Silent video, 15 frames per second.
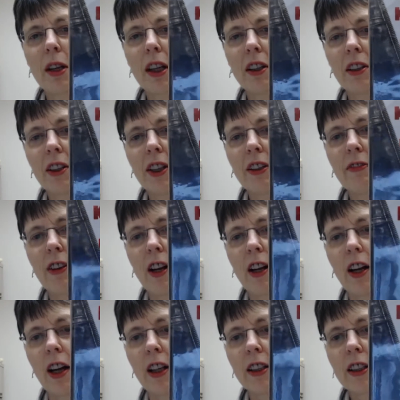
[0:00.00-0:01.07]
Killed the
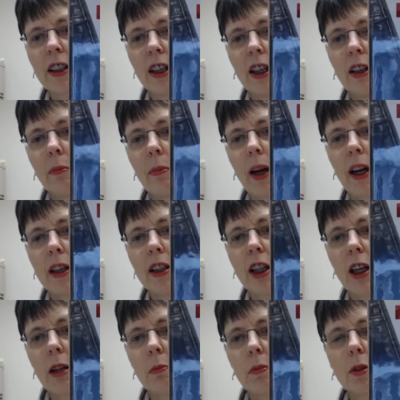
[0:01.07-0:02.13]
Fonz by
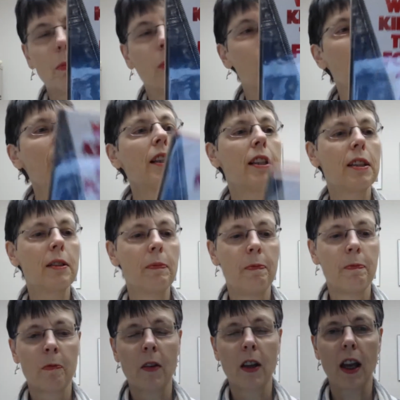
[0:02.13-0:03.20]
James Boice.
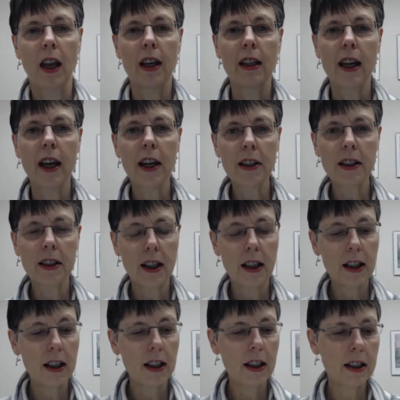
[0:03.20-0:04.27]
And yes,
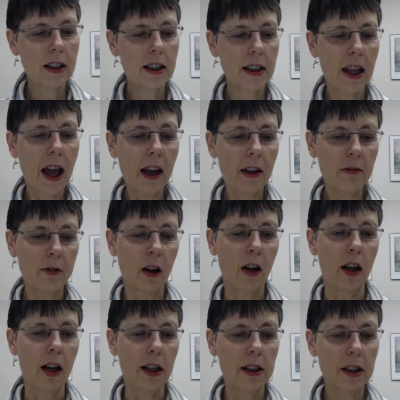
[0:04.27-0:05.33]
it is that
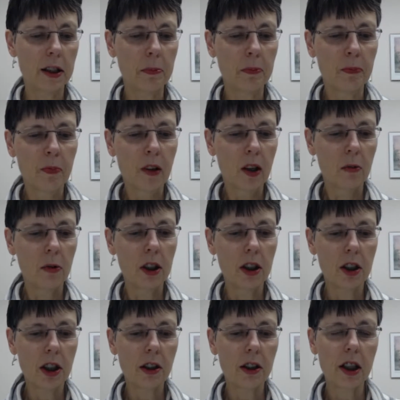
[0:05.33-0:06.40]
Fonz. When the
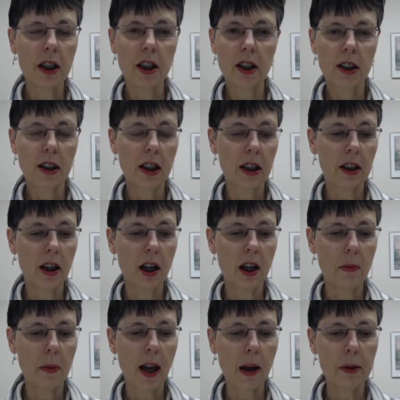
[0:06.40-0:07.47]
cherished
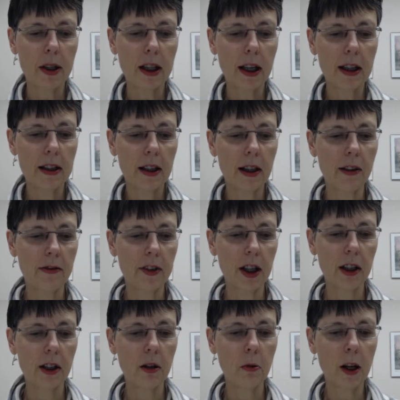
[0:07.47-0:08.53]
sitcom Happy Days left the
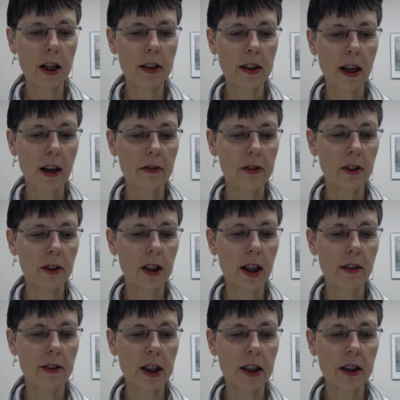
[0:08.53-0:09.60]
airways after
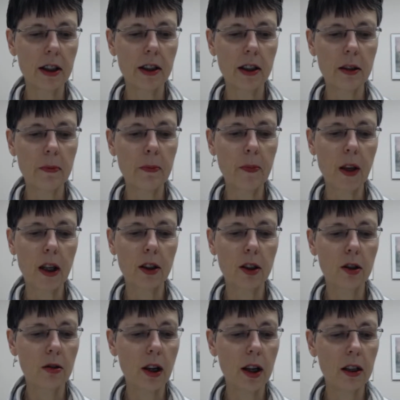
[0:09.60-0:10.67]
11 season, it
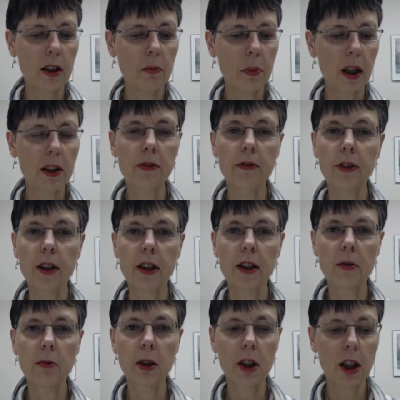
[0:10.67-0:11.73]
stranded best
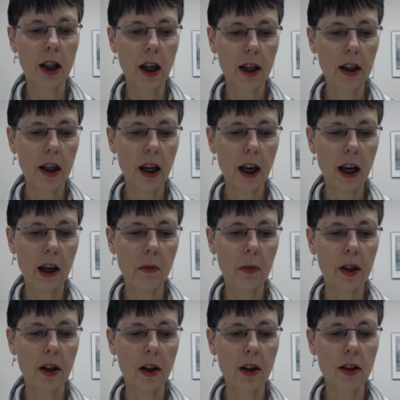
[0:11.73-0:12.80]
friends Richie Cunningham
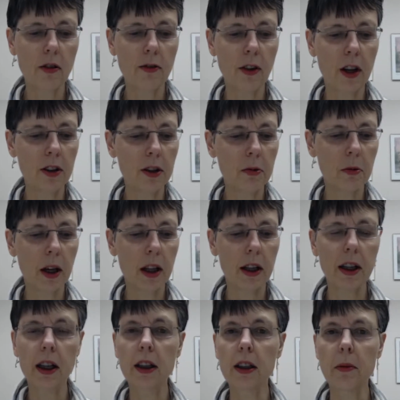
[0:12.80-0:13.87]
and Arthur
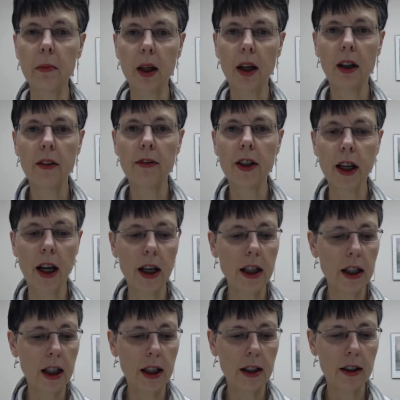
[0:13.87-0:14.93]
Fonzarelli in the middle of the
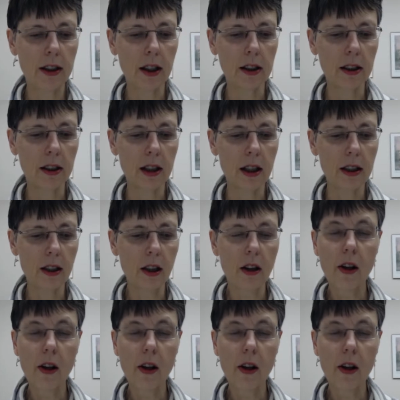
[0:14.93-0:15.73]
1960s.